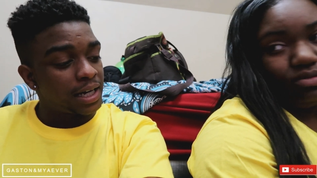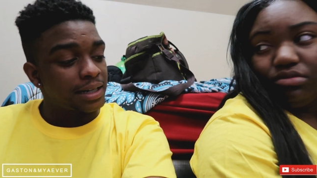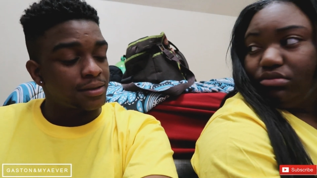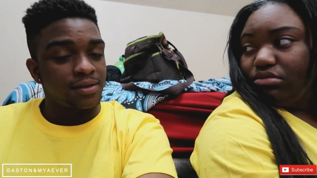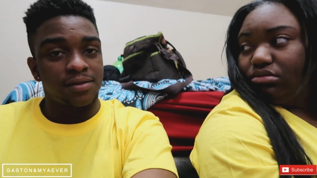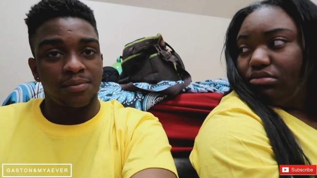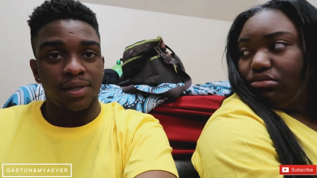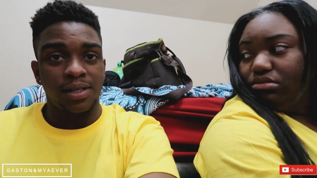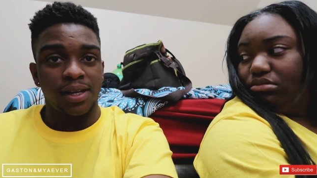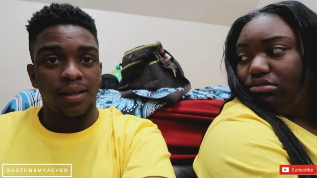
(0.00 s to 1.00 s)
Speaker 1: doctors on
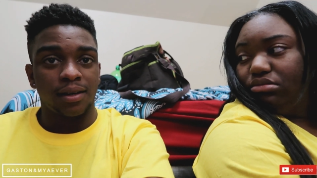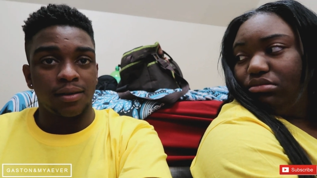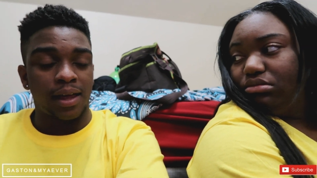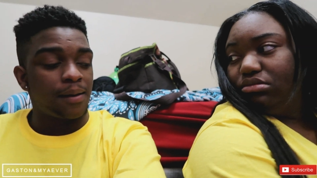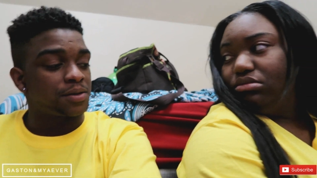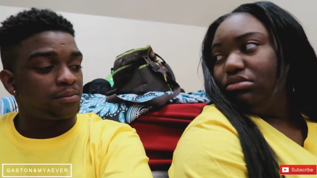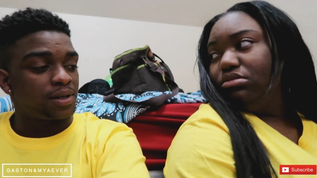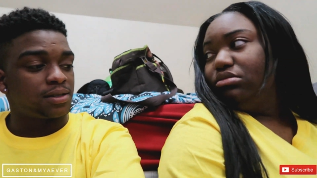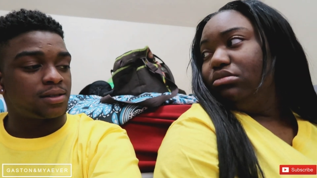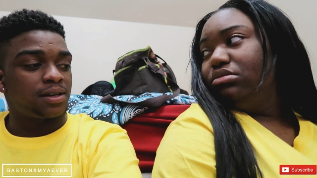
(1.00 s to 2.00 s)
Monday, you know, gave him some
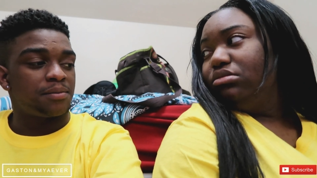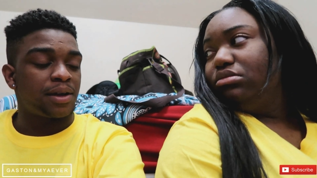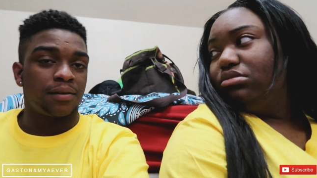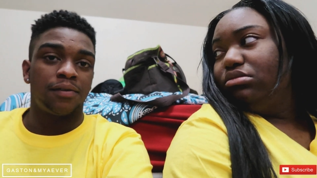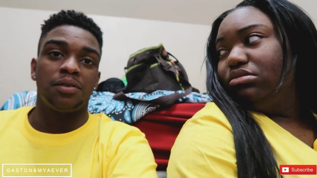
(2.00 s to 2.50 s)
medicine, they make it